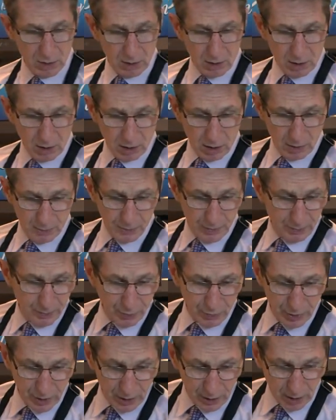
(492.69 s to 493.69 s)

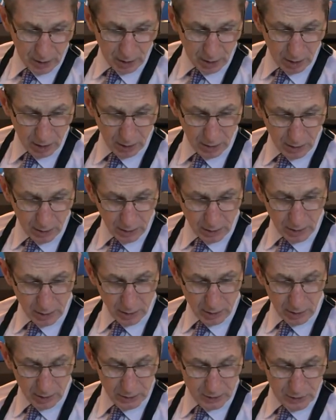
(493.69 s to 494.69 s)
paprika,
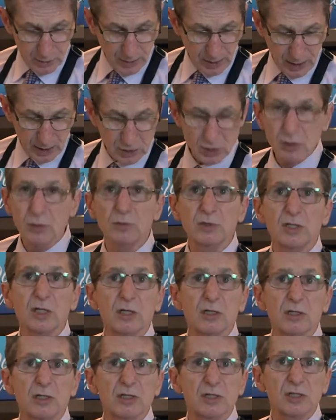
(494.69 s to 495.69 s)
some ancho
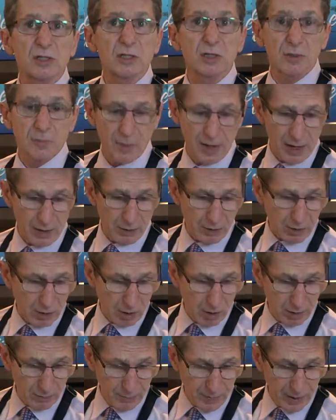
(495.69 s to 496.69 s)
chilies, chili powder,
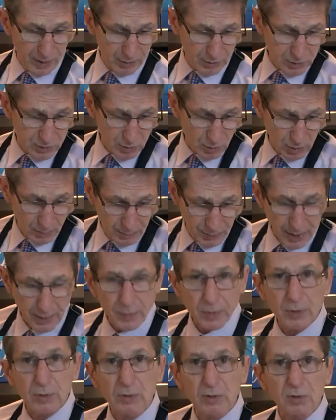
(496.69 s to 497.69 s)
garlic powder, salt,
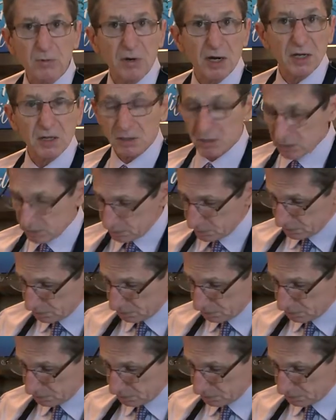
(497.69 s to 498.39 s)
pepper, oregano,